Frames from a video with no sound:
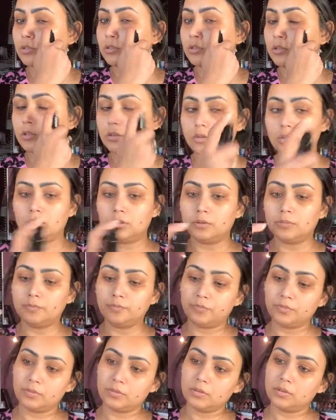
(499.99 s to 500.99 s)
the
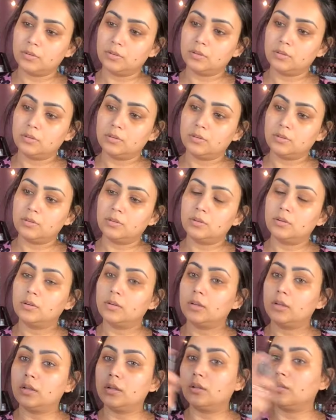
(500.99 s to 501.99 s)

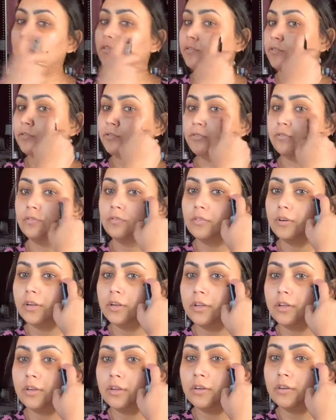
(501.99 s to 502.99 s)
elf right
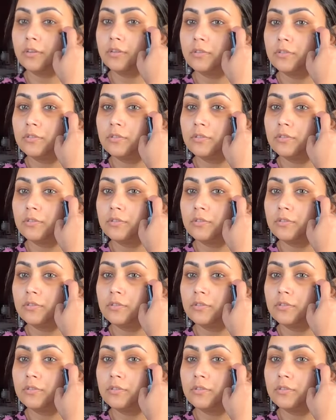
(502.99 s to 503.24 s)
here.